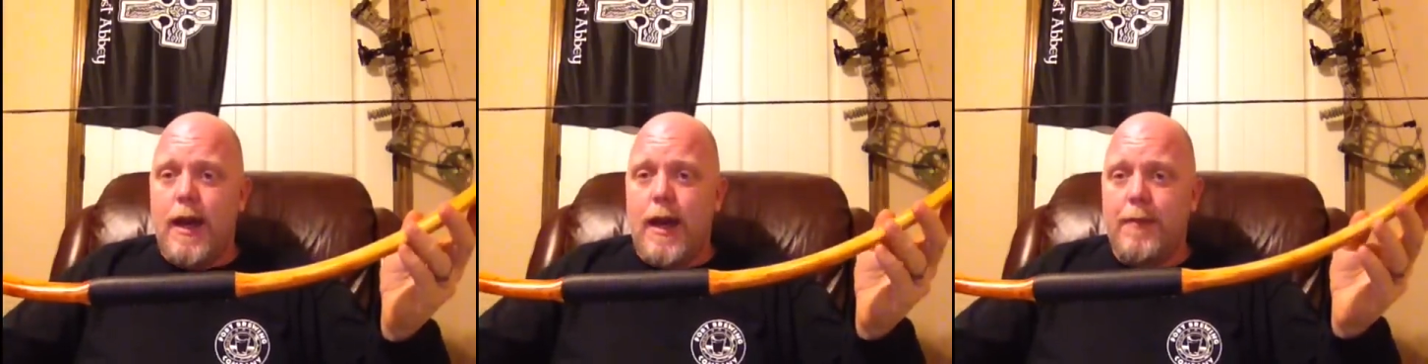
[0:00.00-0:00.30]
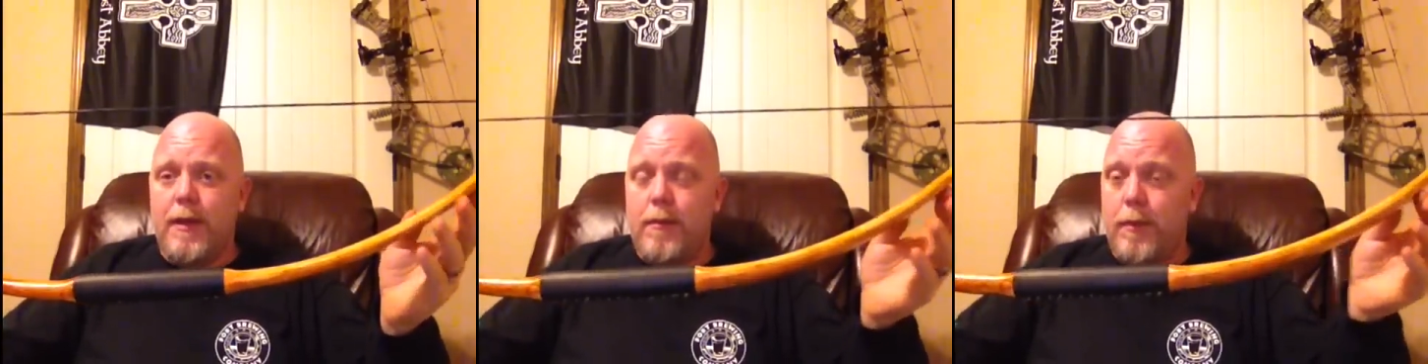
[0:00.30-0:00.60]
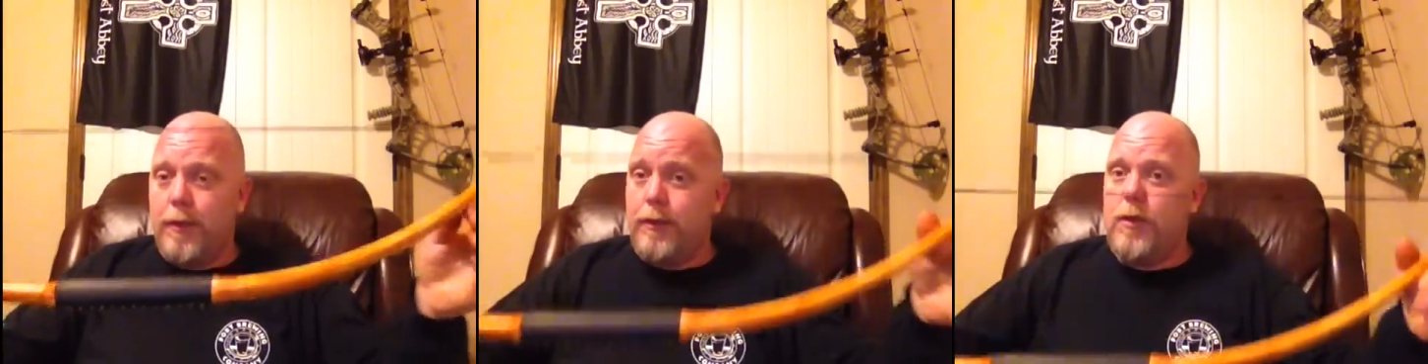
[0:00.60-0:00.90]
I'm going to be
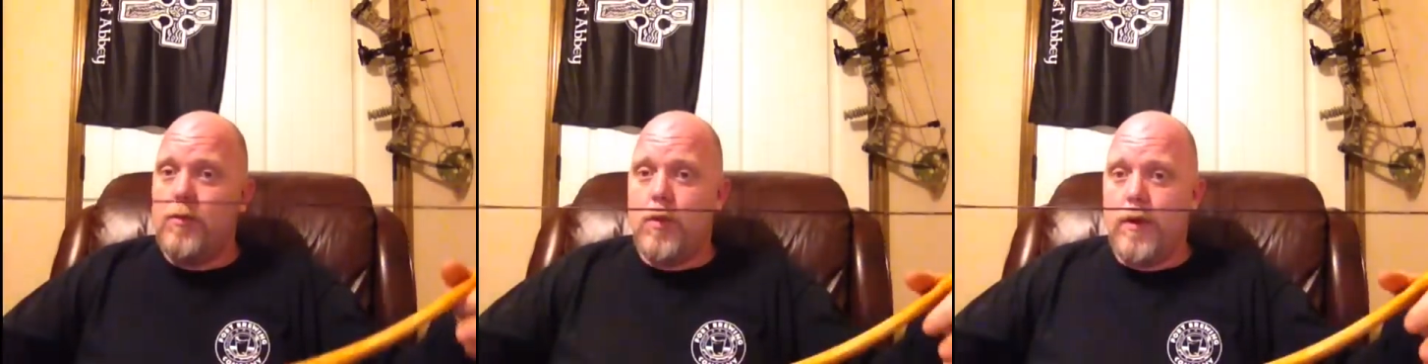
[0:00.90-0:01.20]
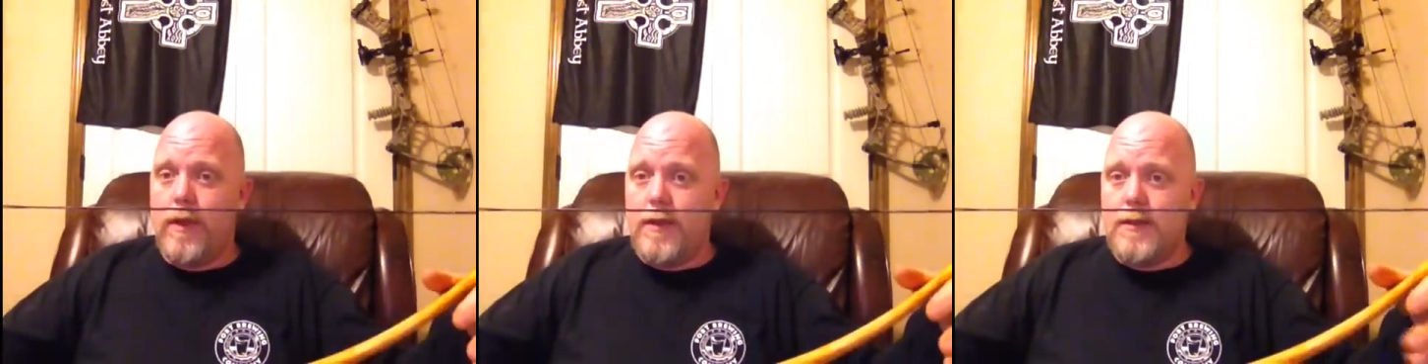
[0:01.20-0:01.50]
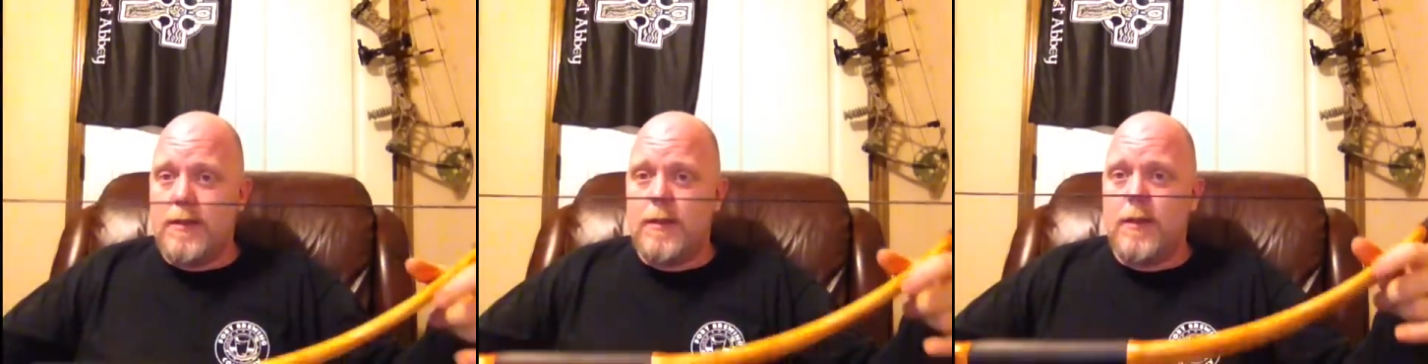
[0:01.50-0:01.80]
building 2 more of
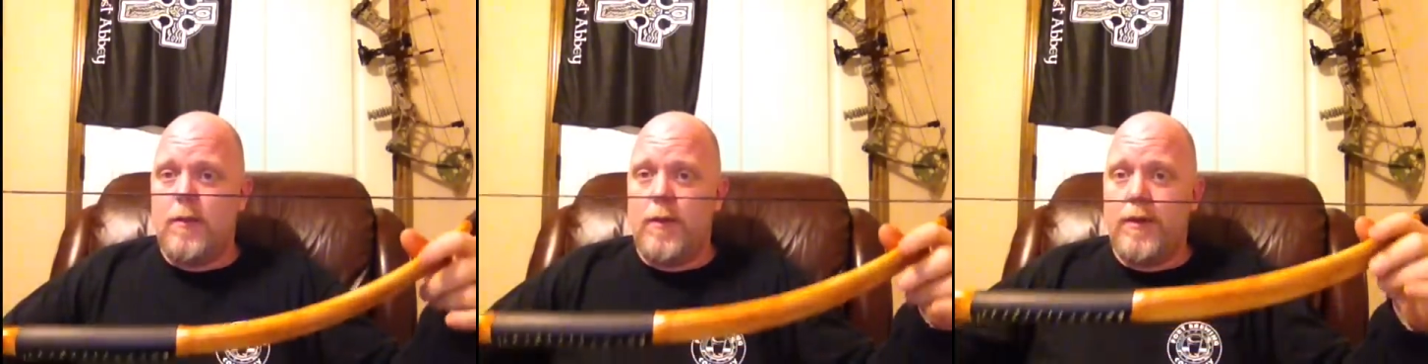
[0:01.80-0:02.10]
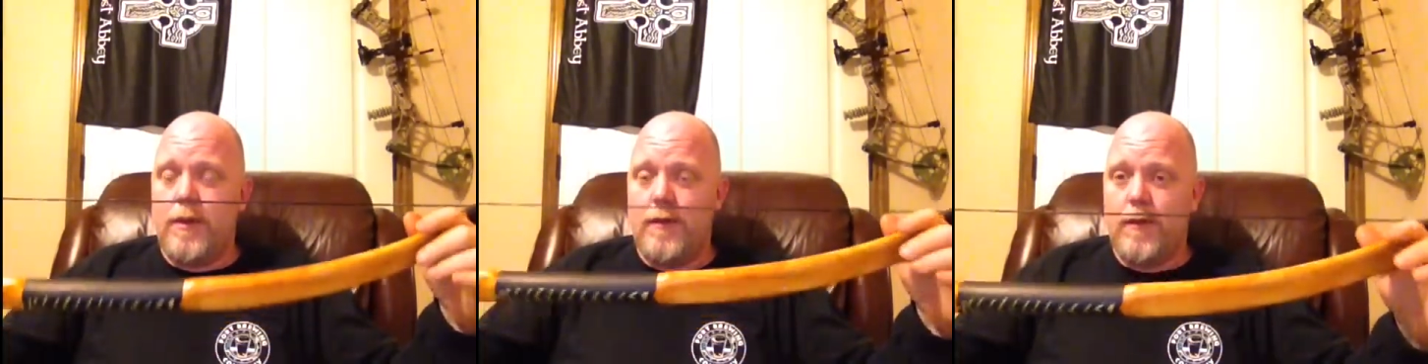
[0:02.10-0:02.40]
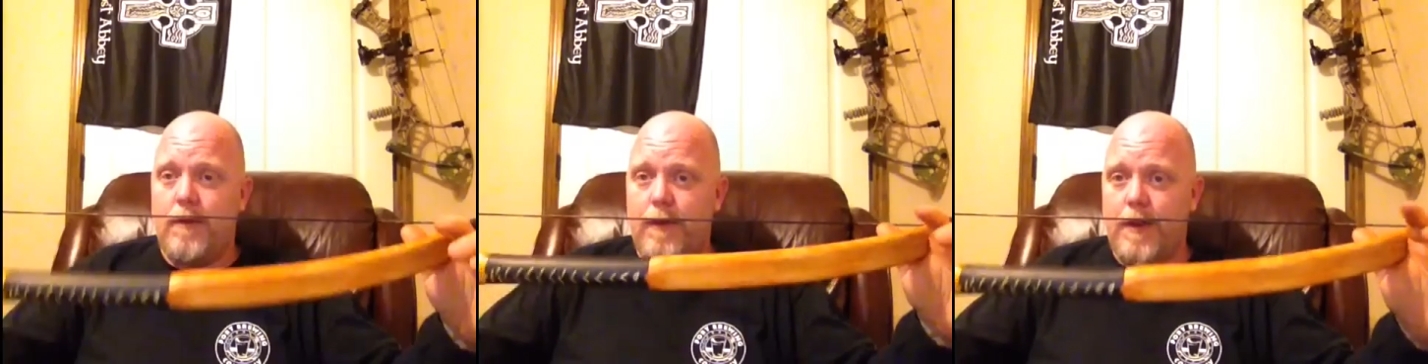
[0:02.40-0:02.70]
these with
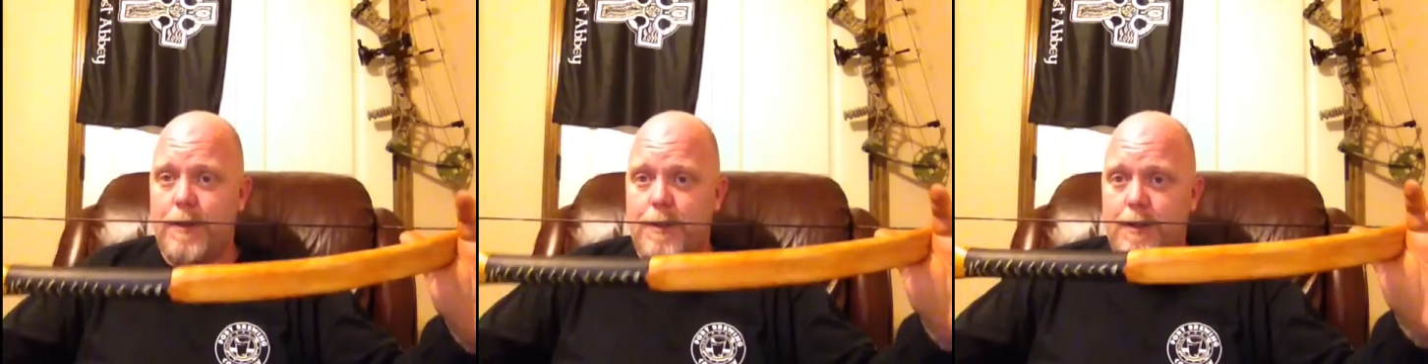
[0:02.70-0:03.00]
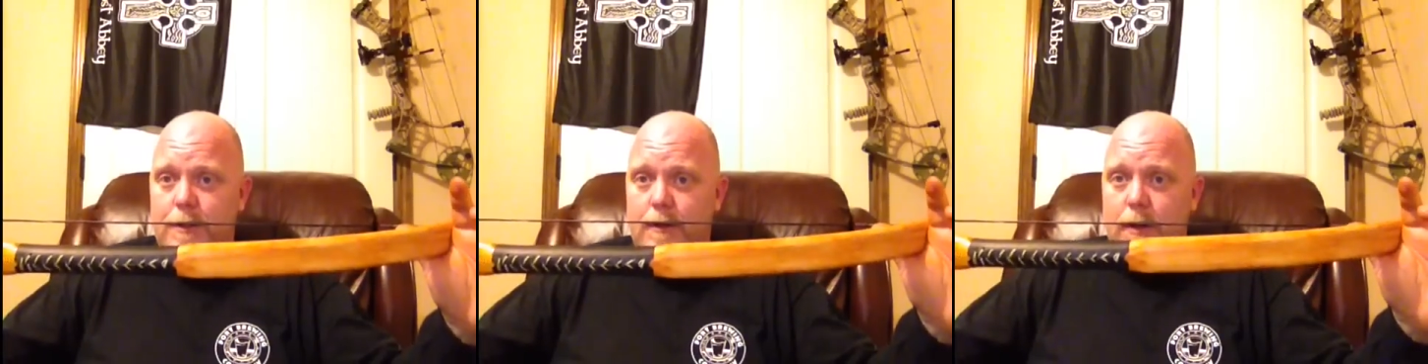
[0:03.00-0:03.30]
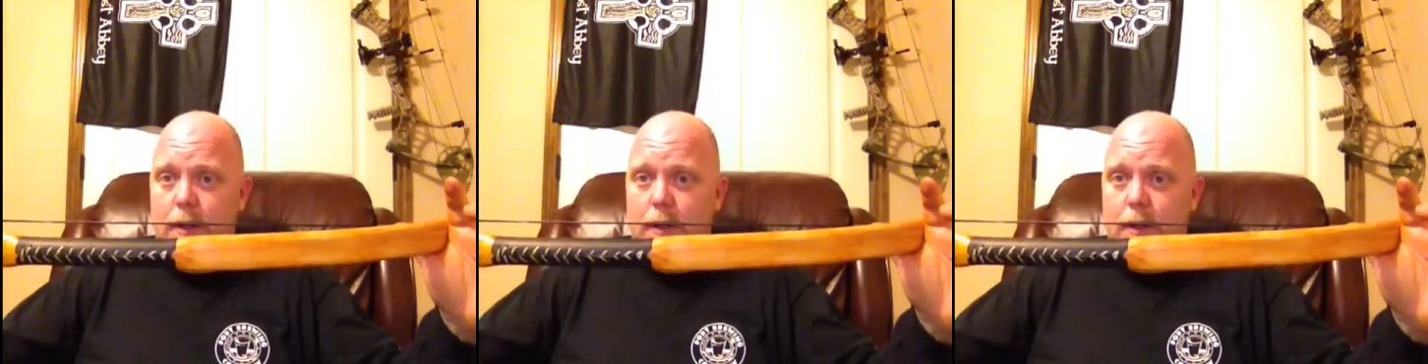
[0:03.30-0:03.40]
different finish,